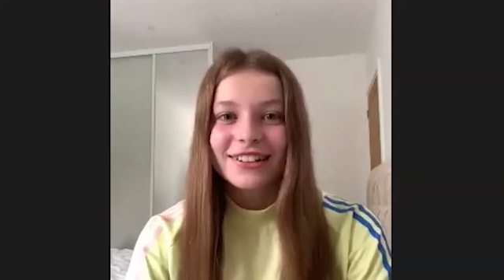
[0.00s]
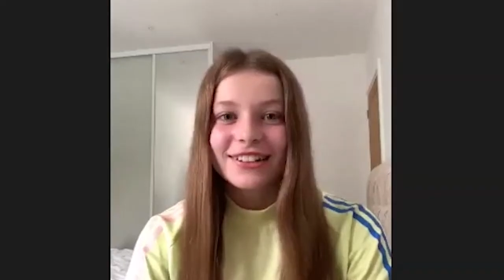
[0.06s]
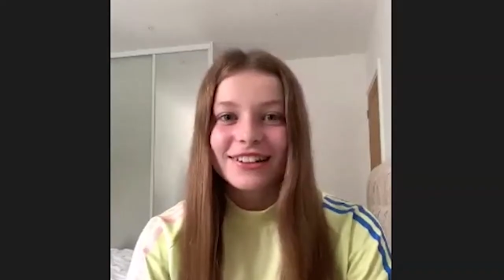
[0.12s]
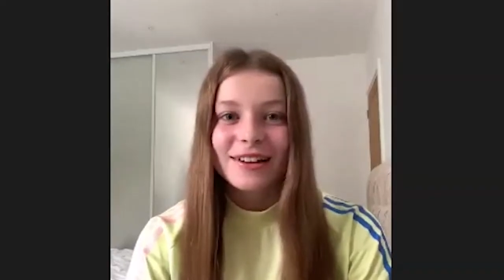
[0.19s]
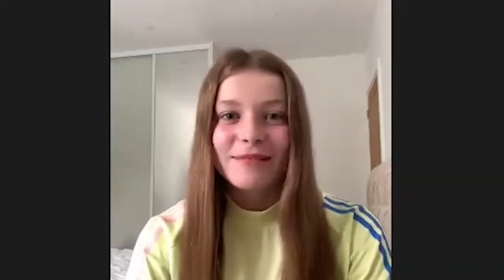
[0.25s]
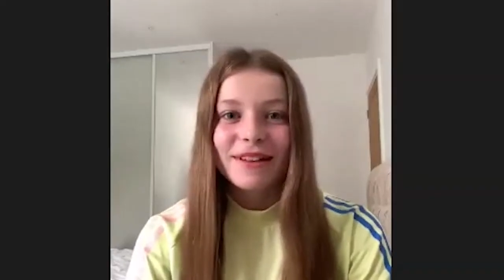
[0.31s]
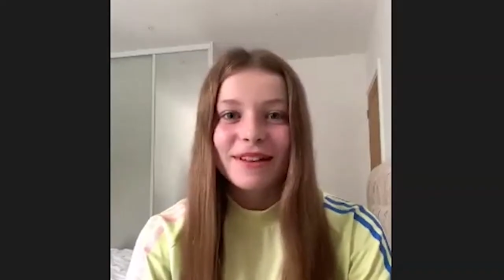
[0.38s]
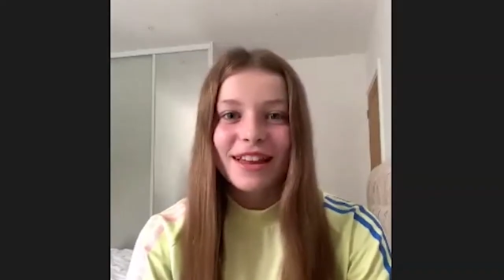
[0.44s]

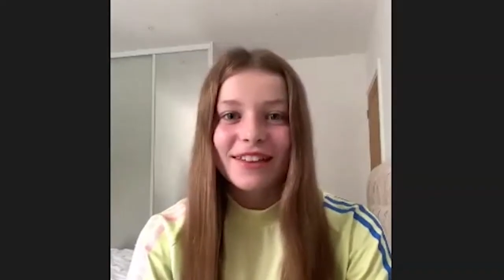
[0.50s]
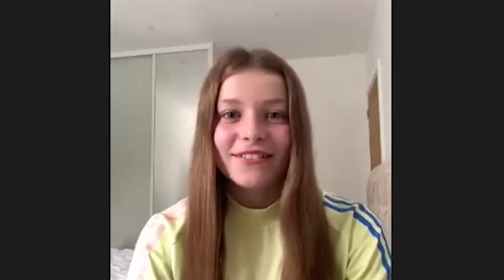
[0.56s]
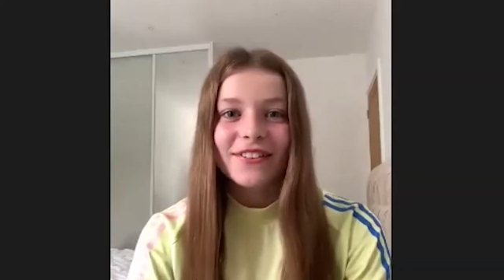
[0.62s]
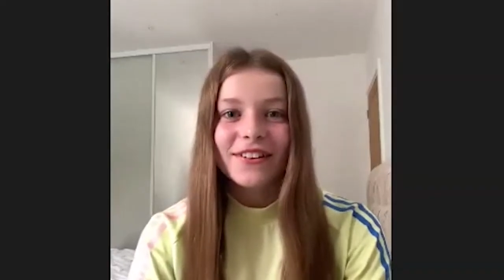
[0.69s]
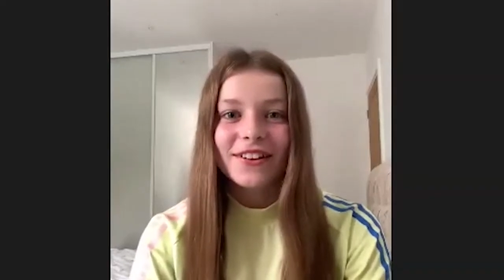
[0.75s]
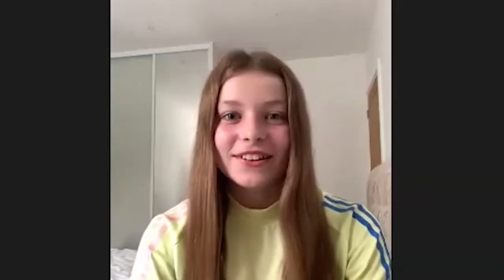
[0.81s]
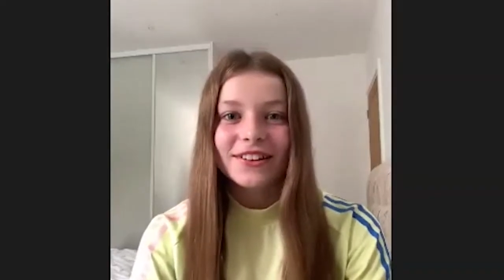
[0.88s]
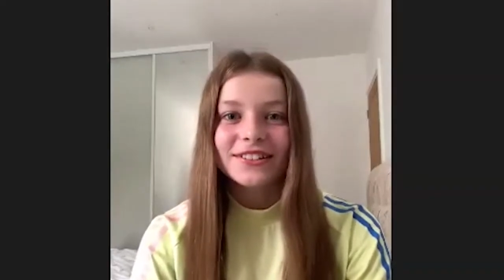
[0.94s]
I played for
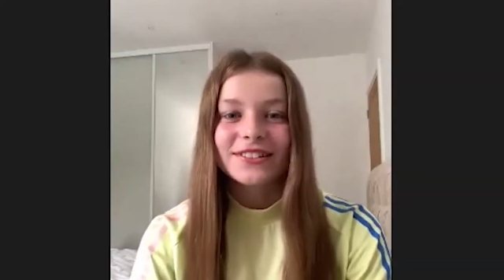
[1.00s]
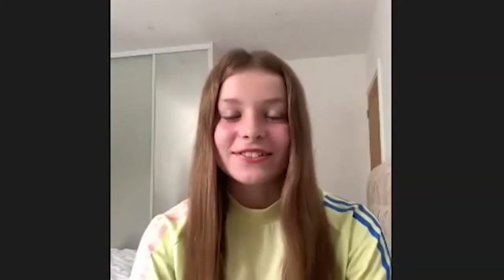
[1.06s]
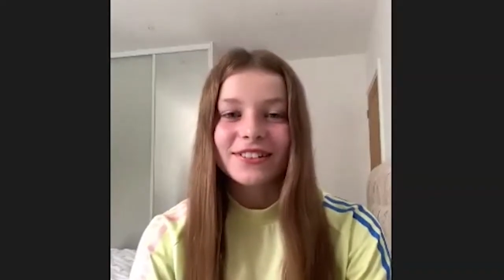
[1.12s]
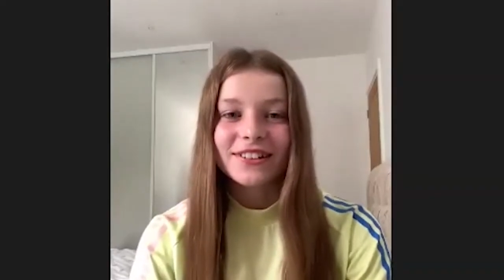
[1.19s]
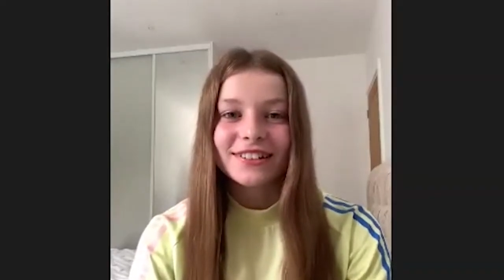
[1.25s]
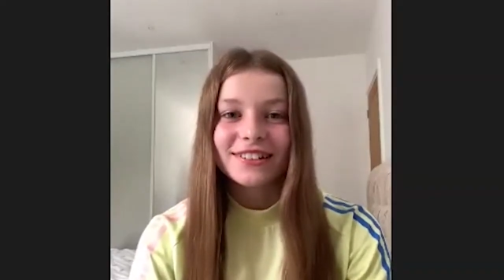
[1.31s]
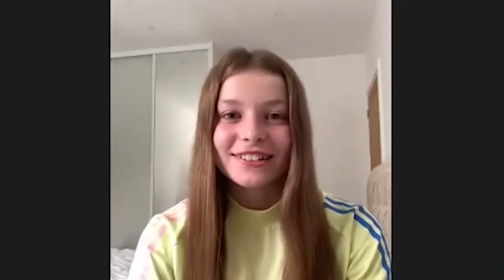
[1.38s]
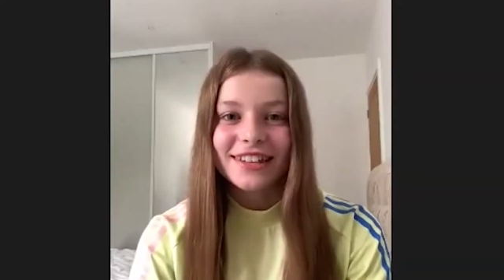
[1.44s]
Arsenal
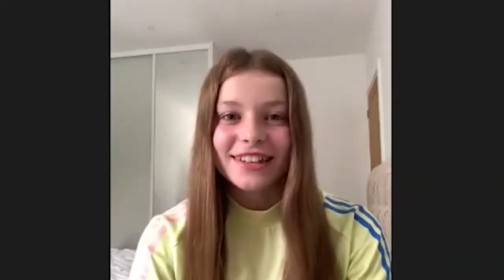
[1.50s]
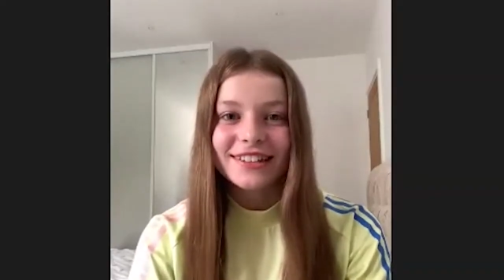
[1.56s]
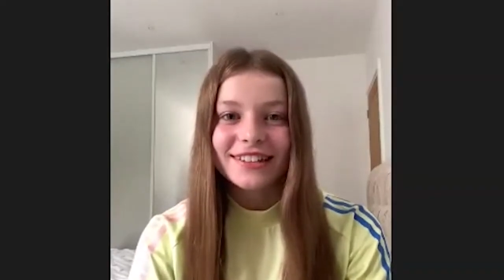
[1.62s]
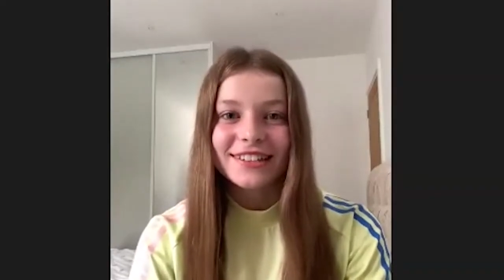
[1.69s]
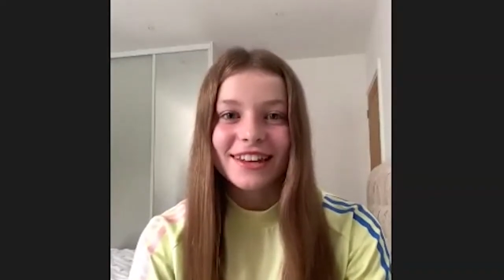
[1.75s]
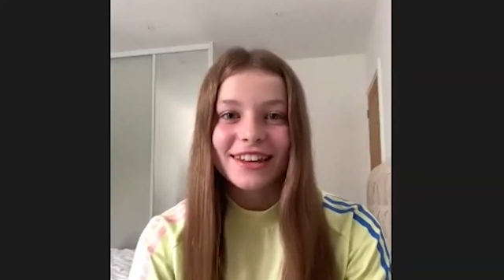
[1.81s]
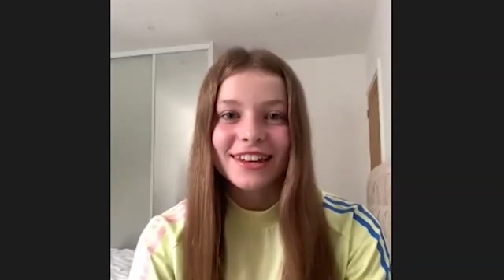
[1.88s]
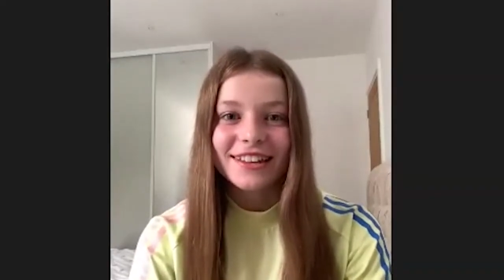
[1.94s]
under
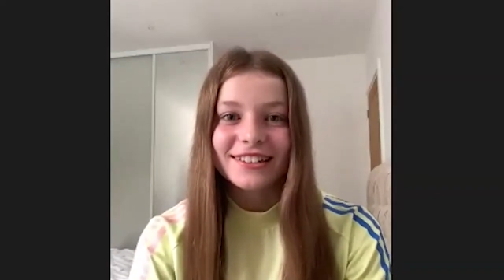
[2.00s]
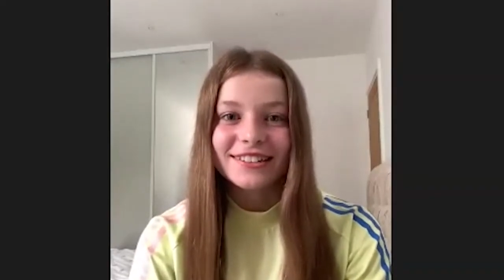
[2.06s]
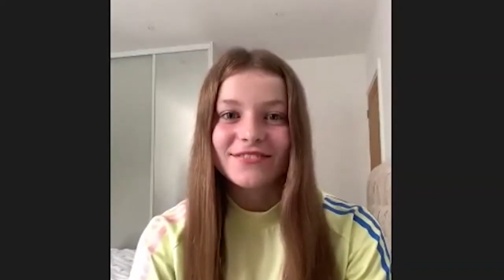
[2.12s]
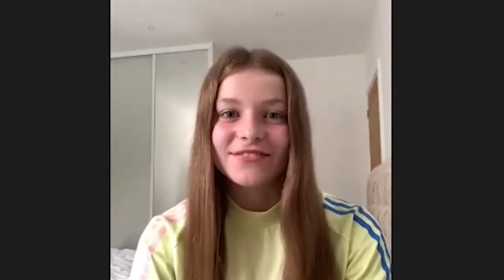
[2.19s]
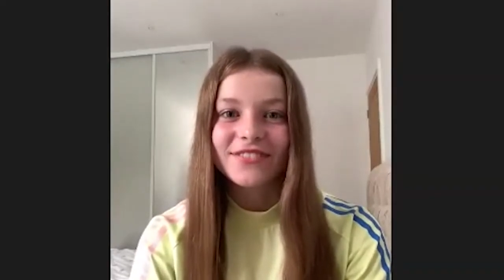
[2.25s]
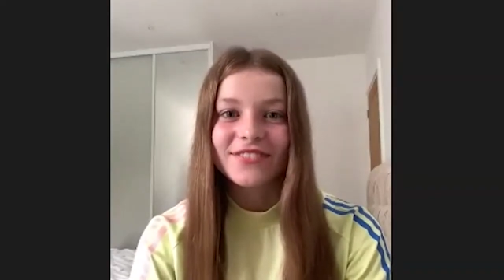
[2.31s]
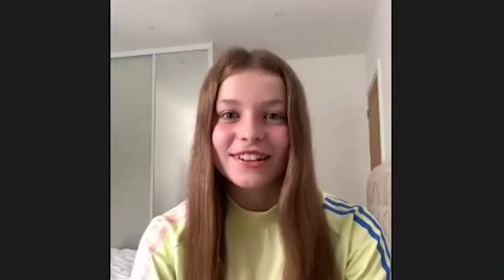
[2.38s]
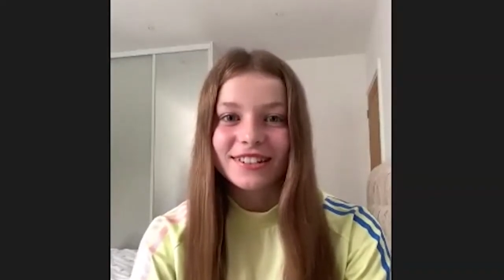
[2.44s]
16s
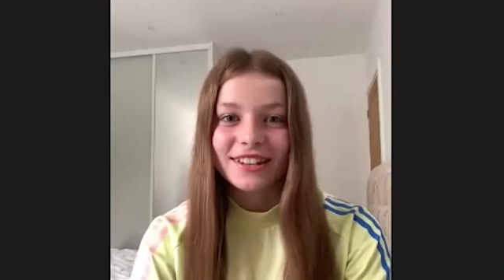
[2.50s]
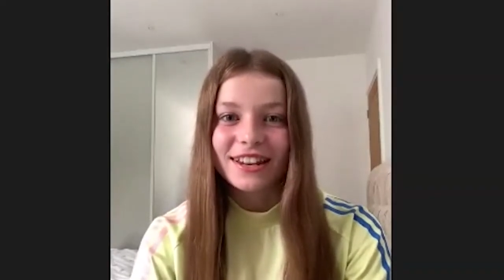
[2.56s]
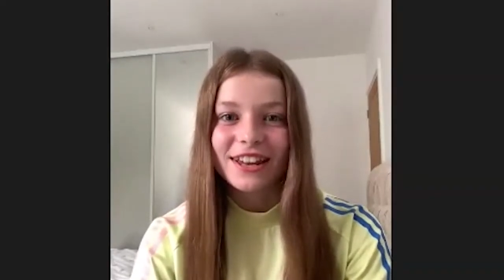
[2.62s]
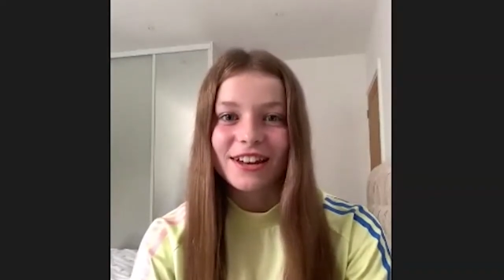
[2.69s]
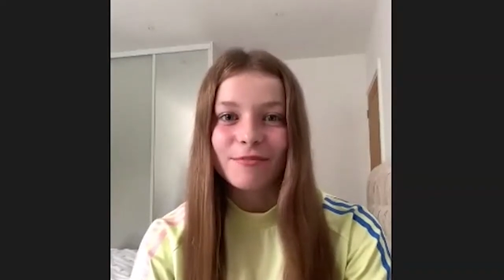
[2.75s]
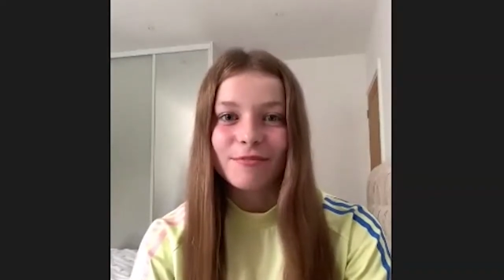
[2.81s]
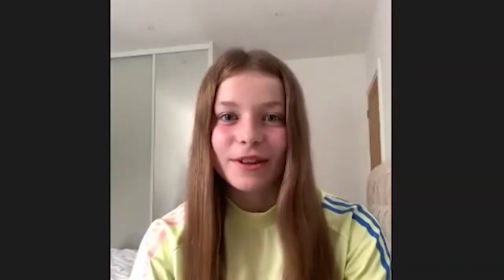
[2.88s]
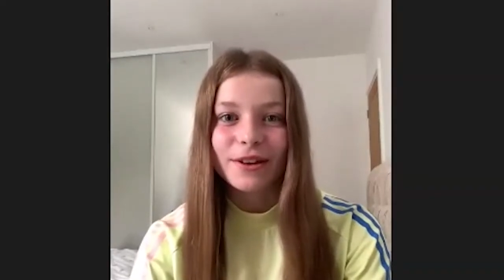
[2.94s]
and recently
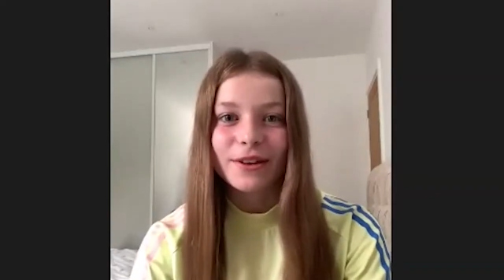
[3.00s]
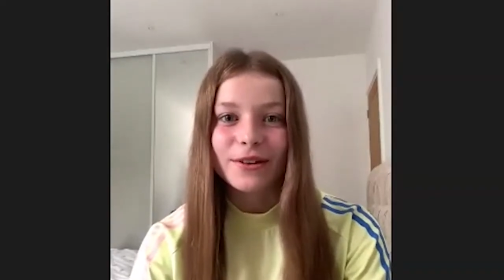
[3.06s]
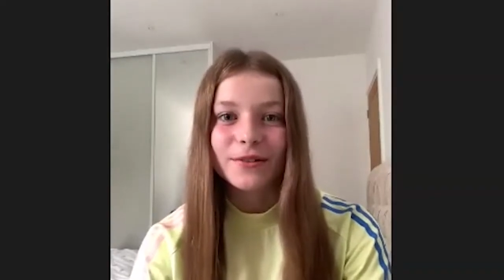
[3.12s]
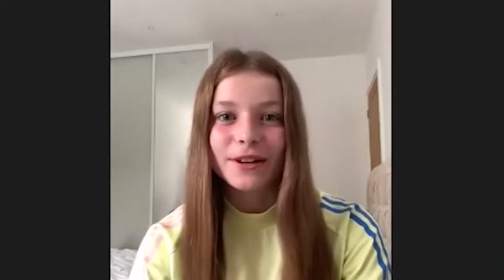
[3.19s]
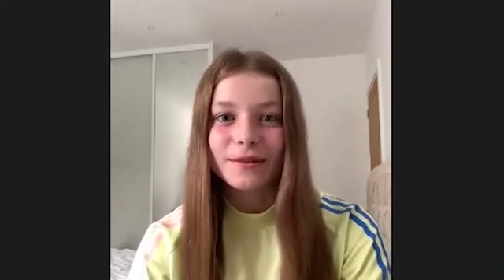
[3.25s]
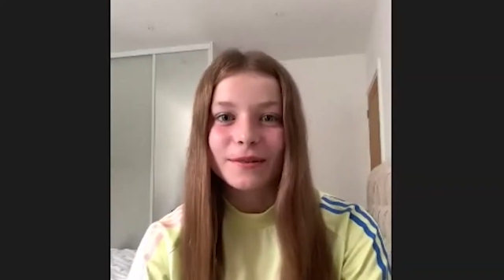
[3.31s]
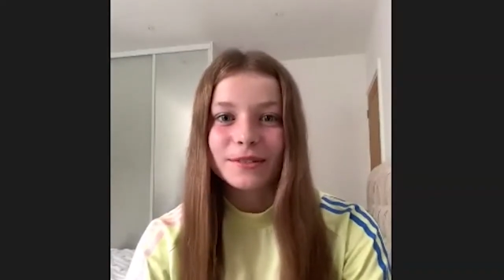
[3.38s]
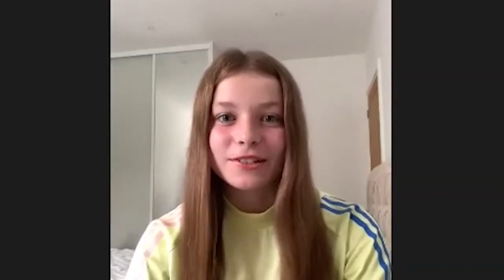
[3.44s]
I've been
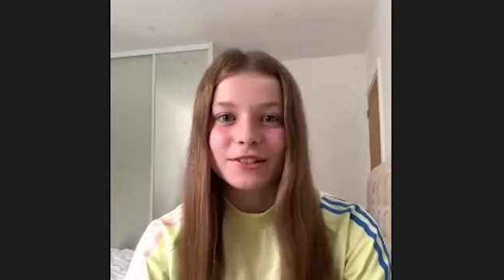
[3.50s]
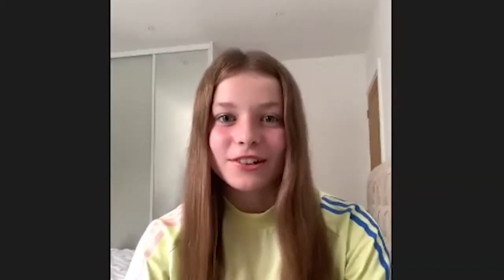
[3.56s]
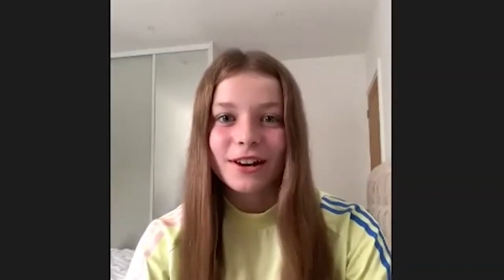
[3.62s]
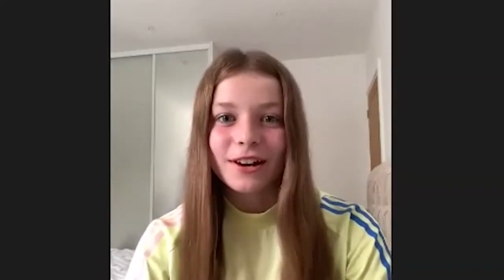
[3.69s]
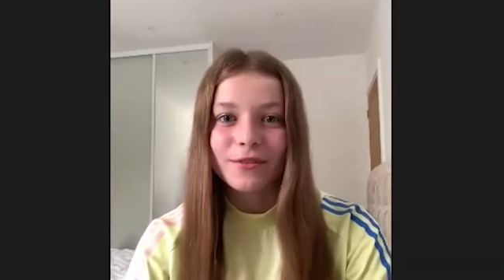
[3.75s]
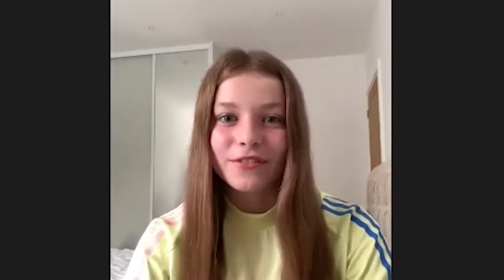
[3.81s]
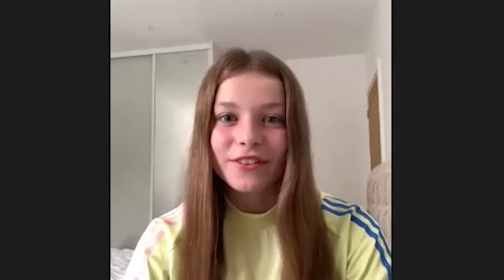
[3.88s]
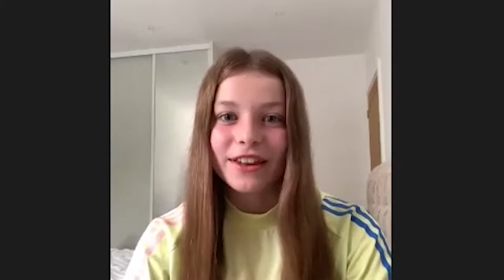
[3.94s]
called up to
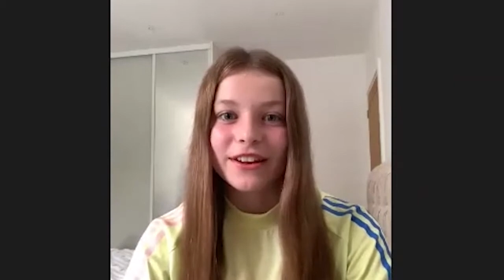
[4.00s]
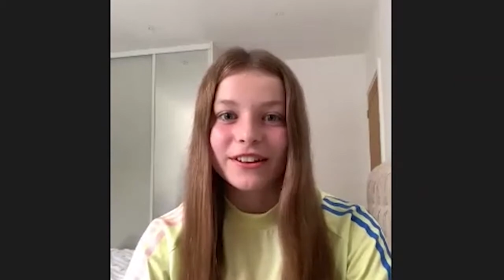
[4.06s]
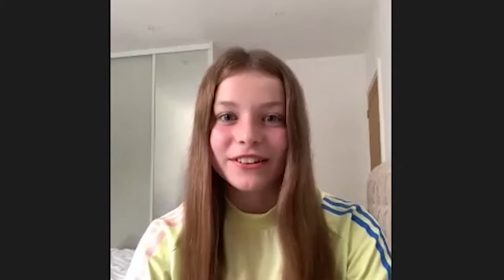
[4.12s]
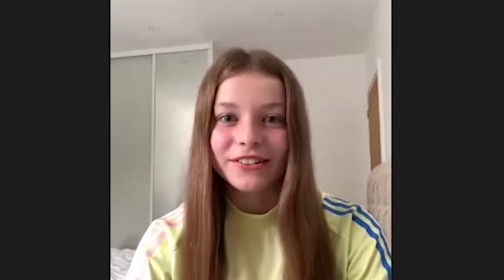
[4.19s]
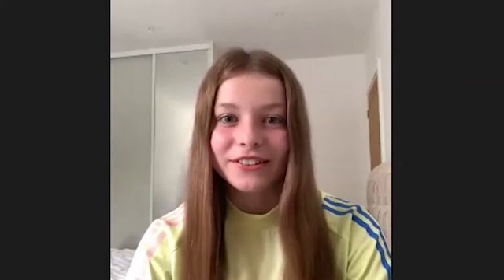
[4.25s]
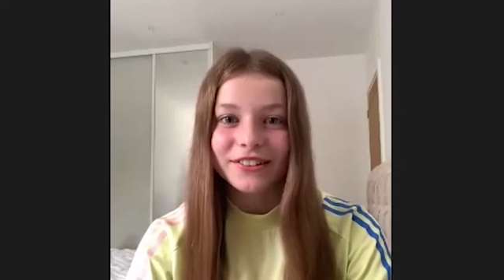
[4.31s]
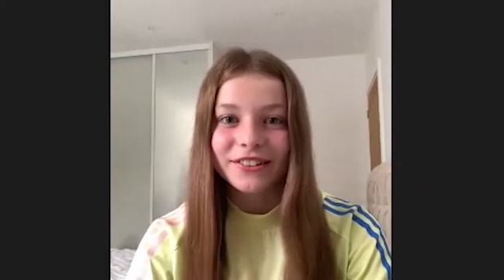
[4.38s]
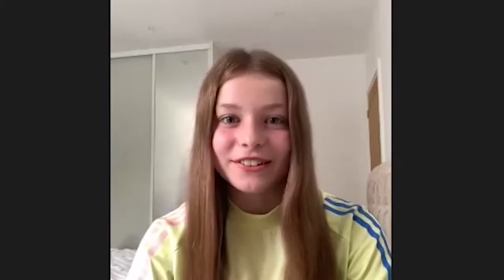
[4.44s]
train with
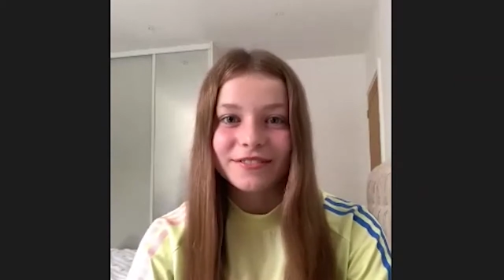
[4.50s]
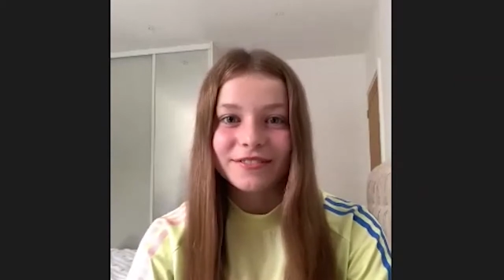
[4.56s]
England.